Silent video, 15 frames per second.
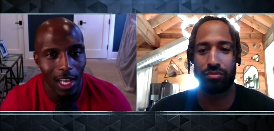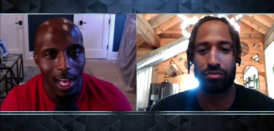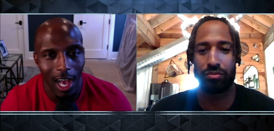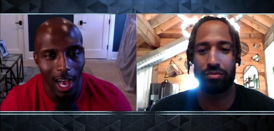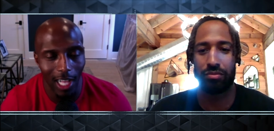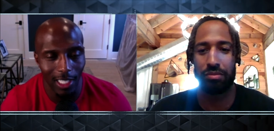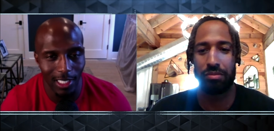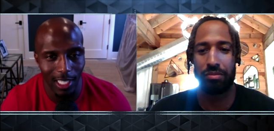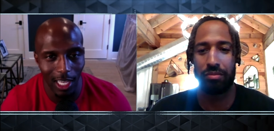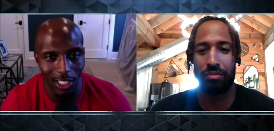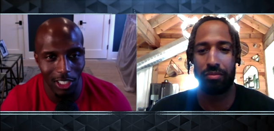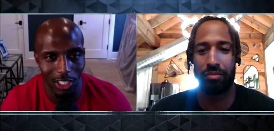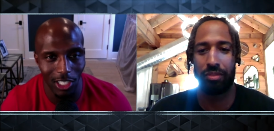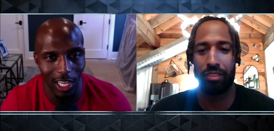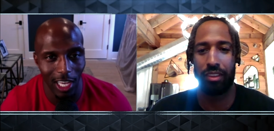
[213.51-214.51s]
Speaker 1: I text
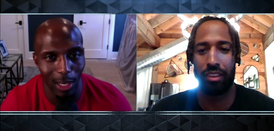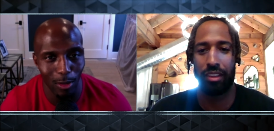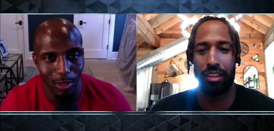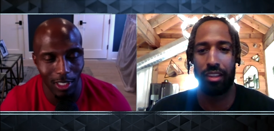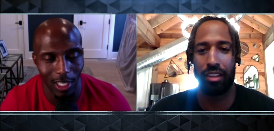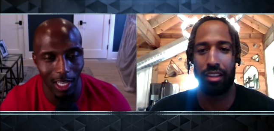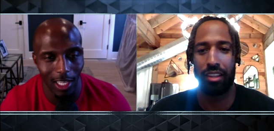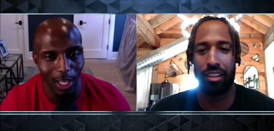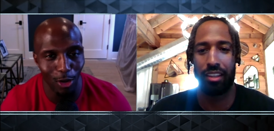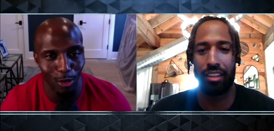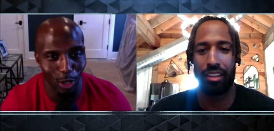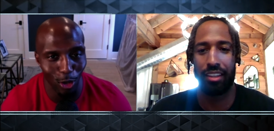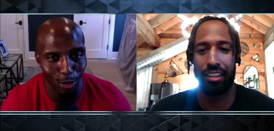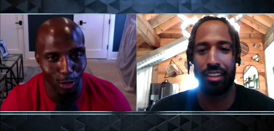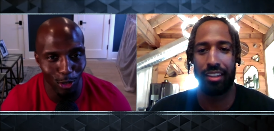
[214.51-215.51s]
Jay and was like, yo,
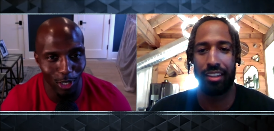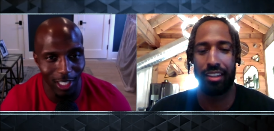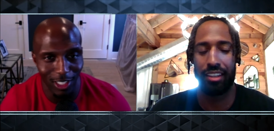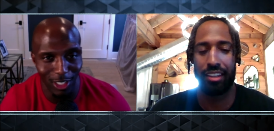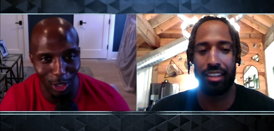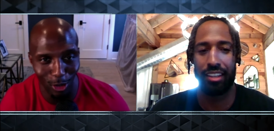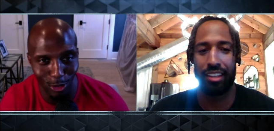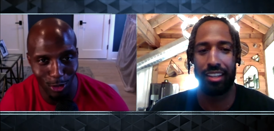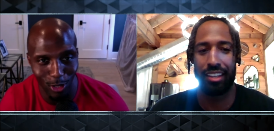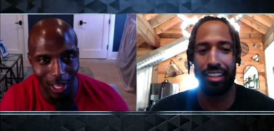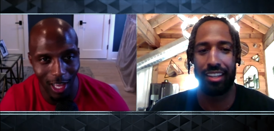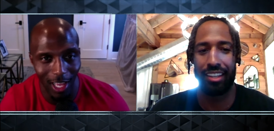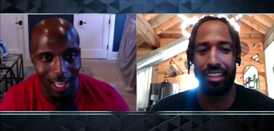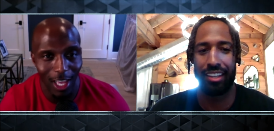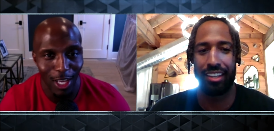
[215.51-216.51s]
don't do this, don't do
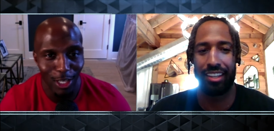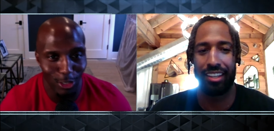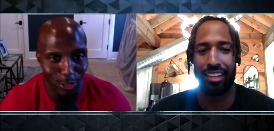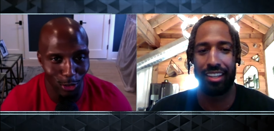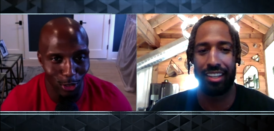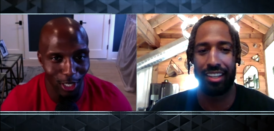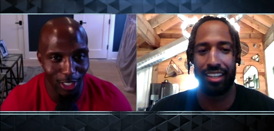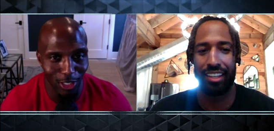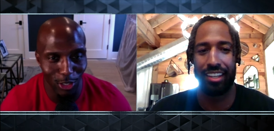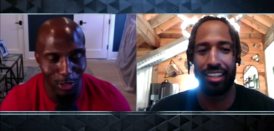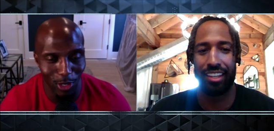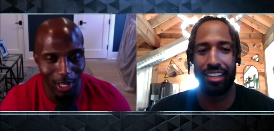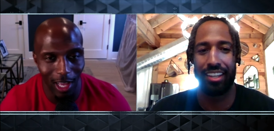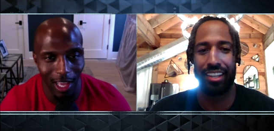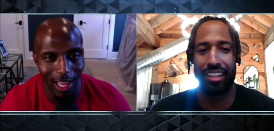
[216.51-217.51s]
that, do this, do
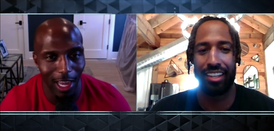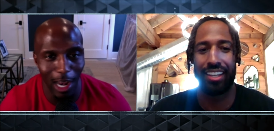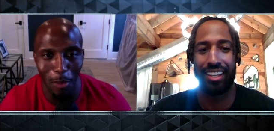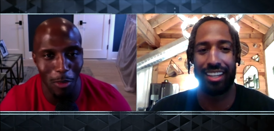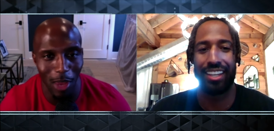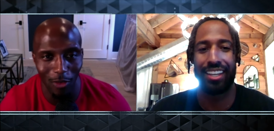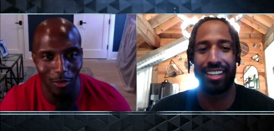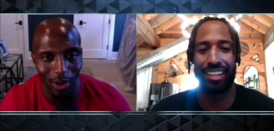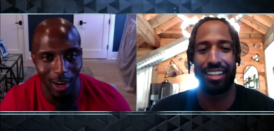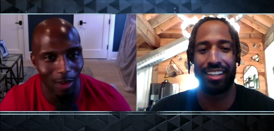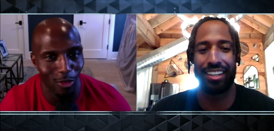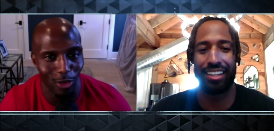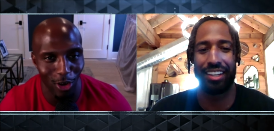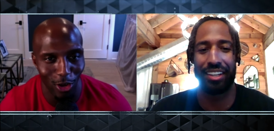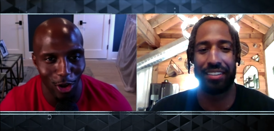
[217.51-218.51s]
that, and I'm never, ever yeah.
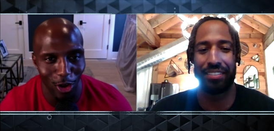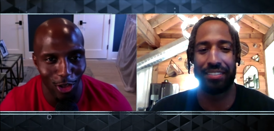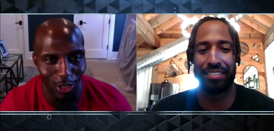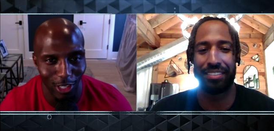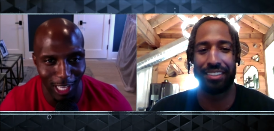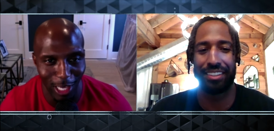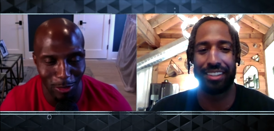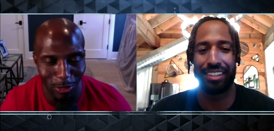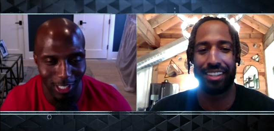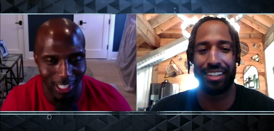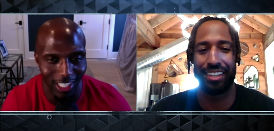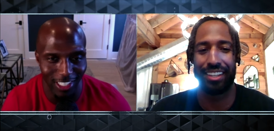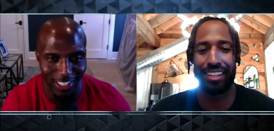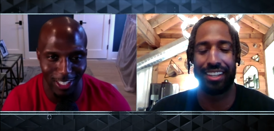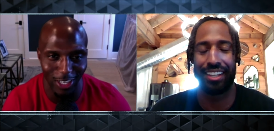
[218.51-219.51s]
going to call a game
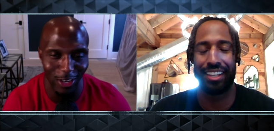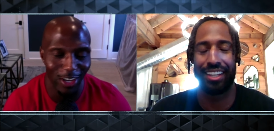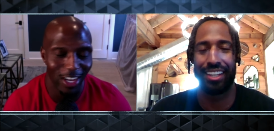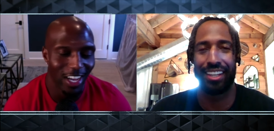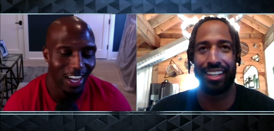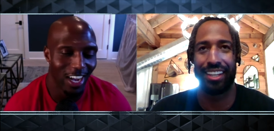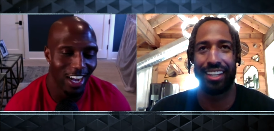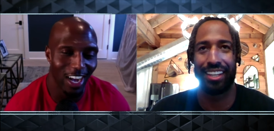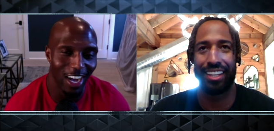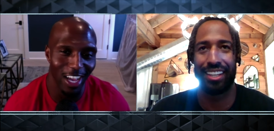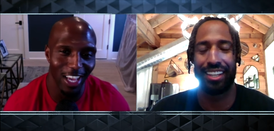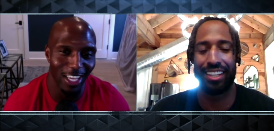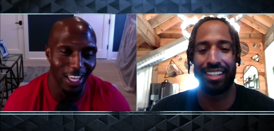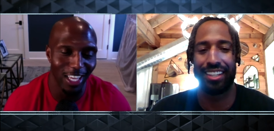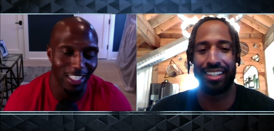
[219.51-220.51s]
again. So uh,
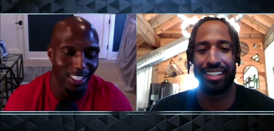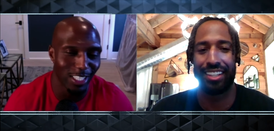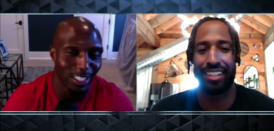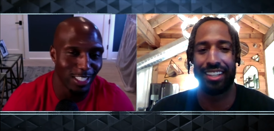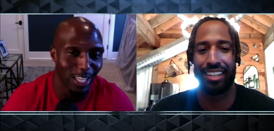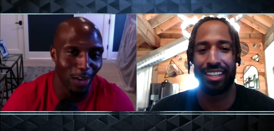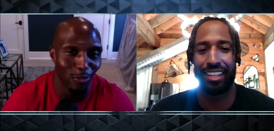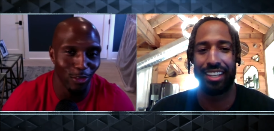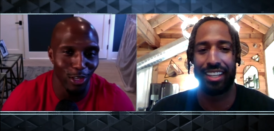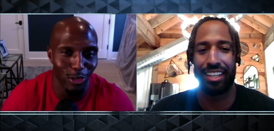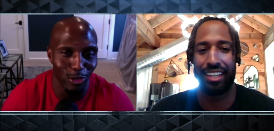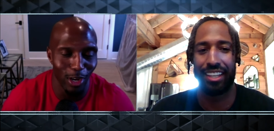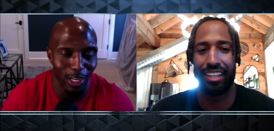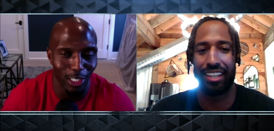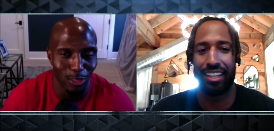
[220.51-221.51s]
it, it's a, definitely a
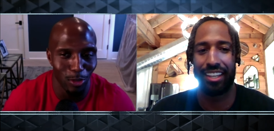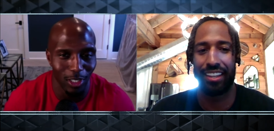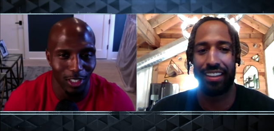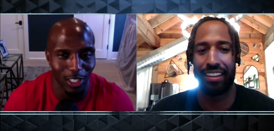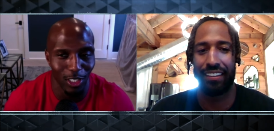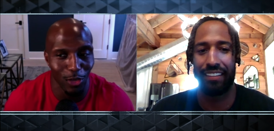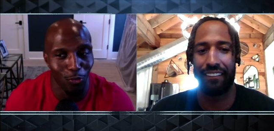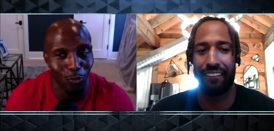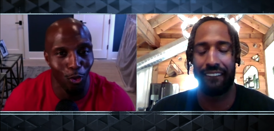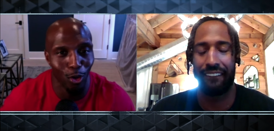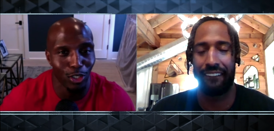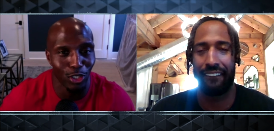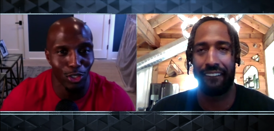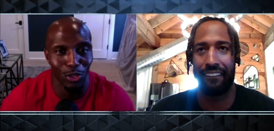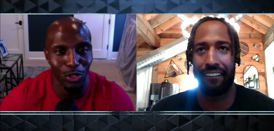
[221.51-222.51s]
great experience because it
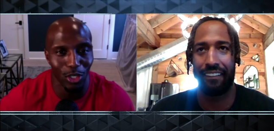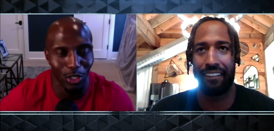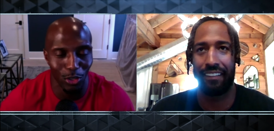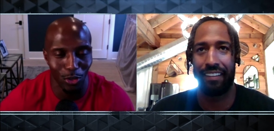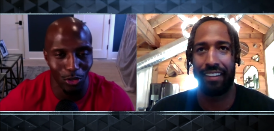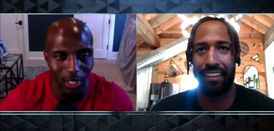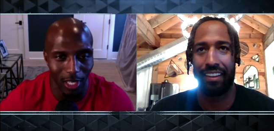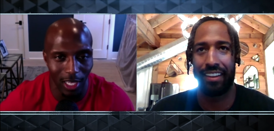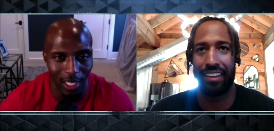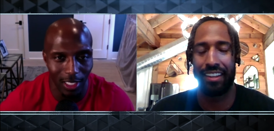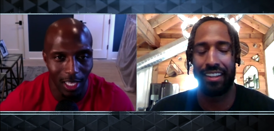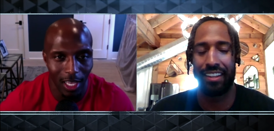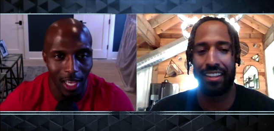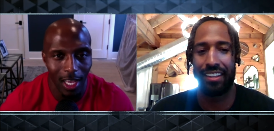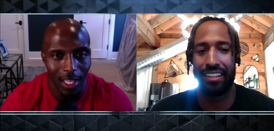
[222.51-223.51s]
forces you to do things
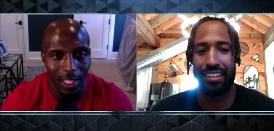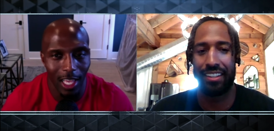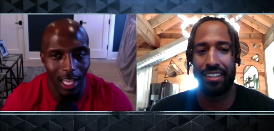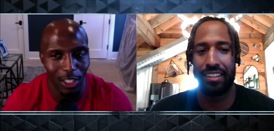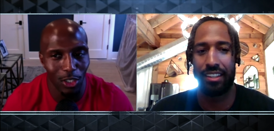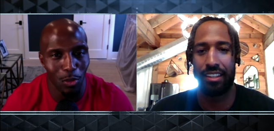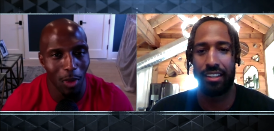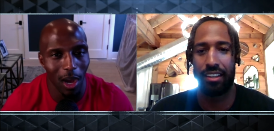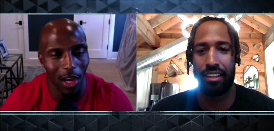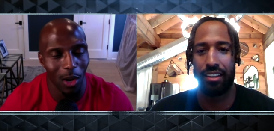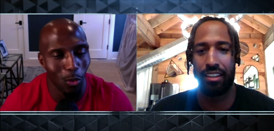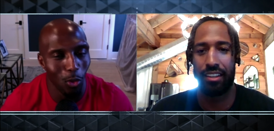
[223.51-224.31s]
that you might have